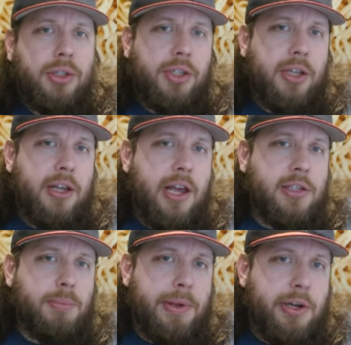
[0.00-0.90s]
It's interesting
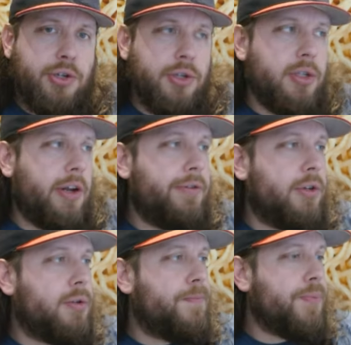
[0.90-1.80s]
that he has spinach
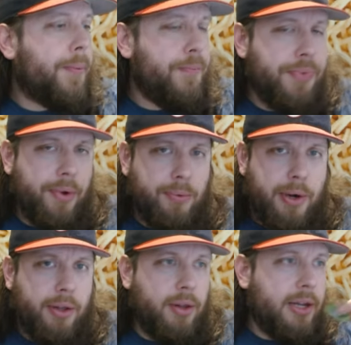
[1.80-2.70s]
instead of just
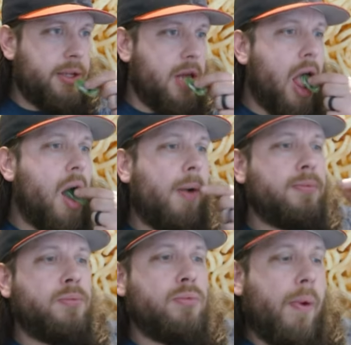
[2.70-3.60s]
regular lettuce.